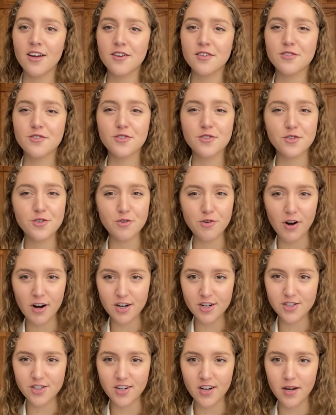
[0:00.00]

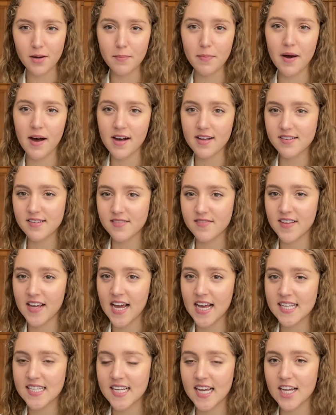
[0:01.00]
structure parts of the
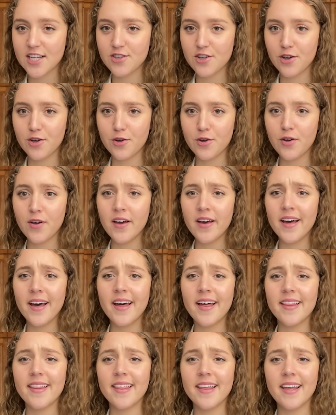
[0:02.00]
essay. So
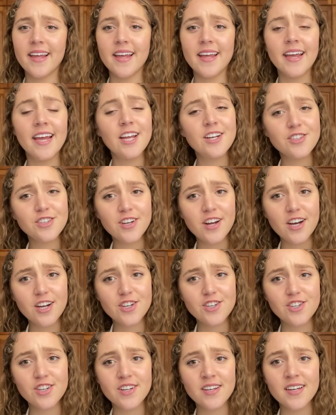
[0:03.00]
the
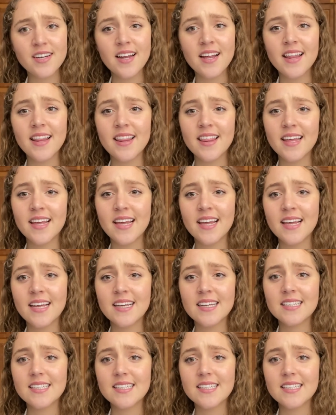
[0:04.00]
introduction, the